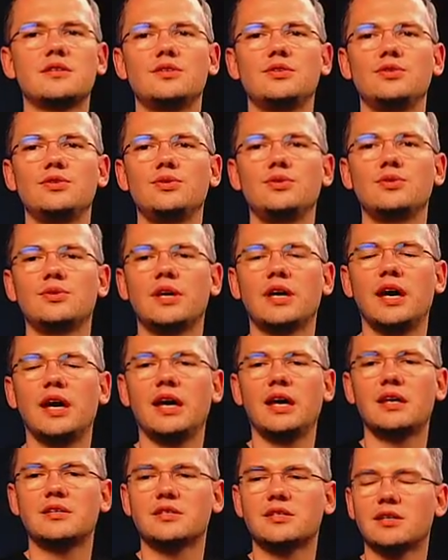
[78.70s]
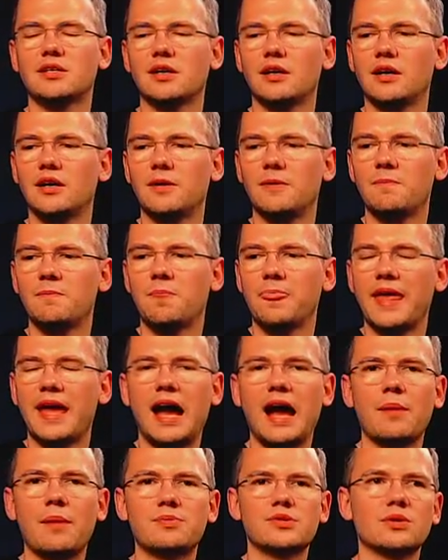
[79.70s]
you get
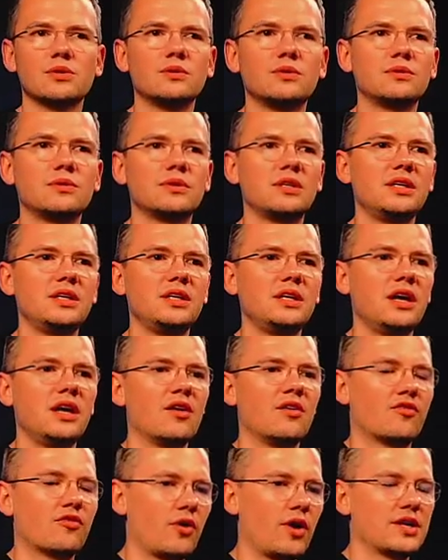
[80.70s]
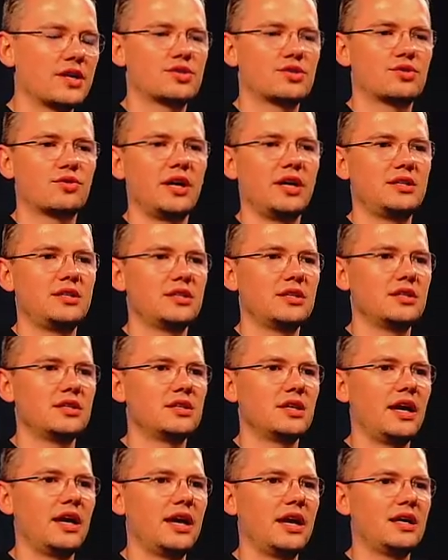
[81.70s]
absolutely frustrated,
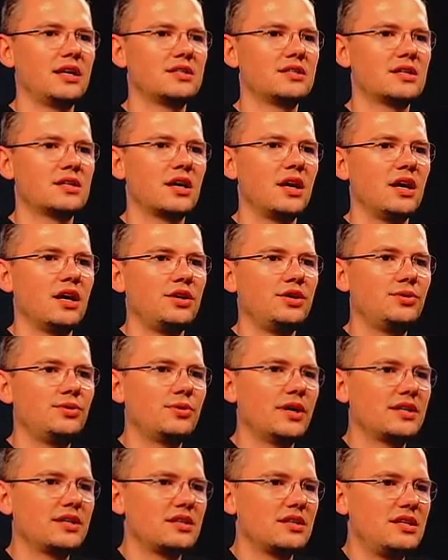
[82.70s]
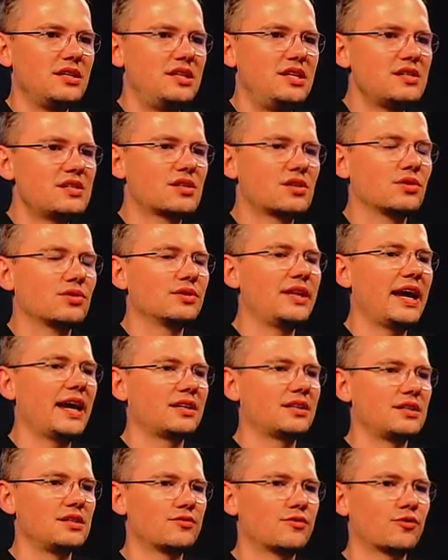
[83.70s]
and you get
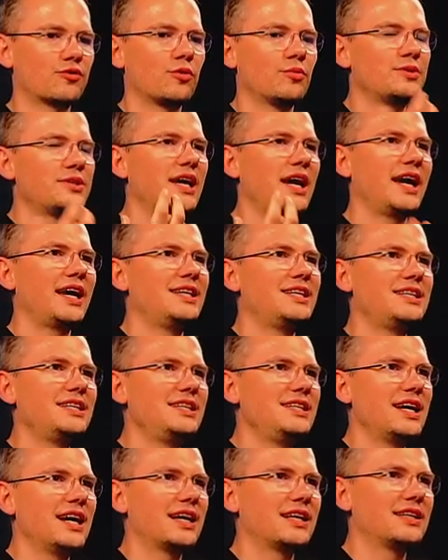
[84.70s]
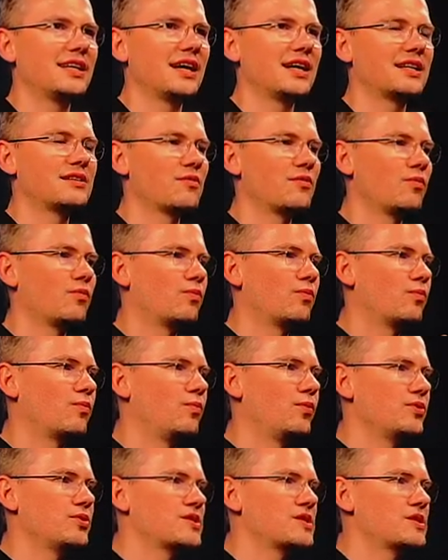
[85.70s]
disconnected from the idea that
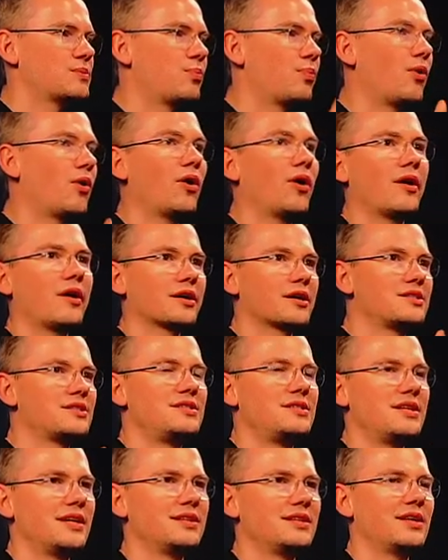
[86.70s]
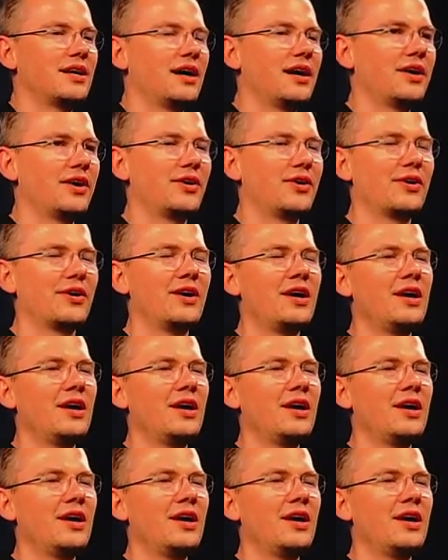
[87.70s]
sparked the entire